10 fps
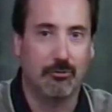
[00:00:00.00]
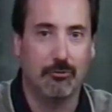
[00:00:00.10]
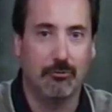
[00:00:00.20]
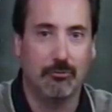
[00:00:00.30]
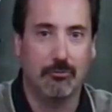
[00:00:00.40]

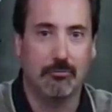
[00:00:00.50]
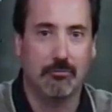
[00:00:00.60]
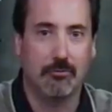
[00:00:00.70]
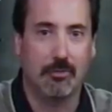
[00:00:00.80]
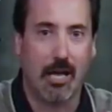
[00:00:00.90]
two
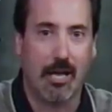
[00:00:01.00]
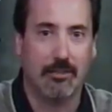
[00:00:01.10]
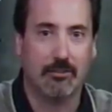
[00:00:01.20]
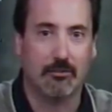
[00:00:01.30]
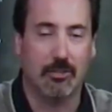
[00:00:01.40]

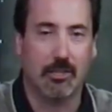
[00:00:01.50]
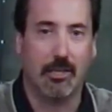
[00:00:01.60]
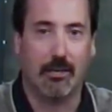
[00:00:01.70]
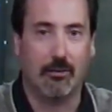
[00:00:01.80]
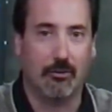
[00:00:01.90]
guys looking at a